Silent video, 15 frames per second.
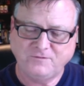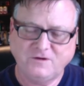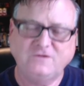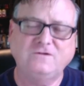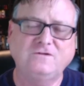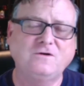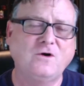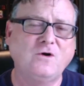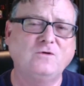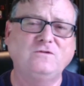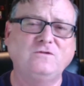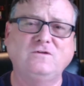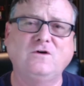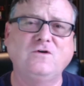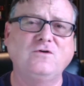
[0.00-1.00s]
So,
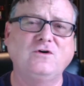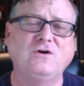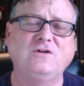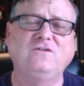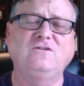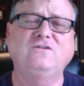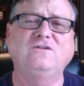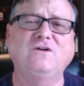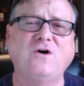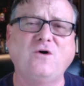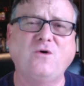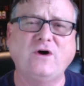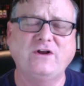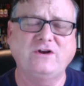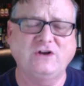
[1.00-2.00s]
so good.
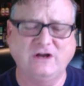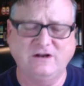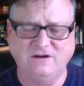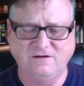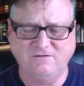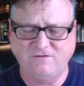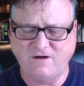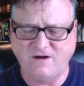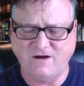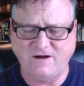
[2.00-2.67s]
So addictive.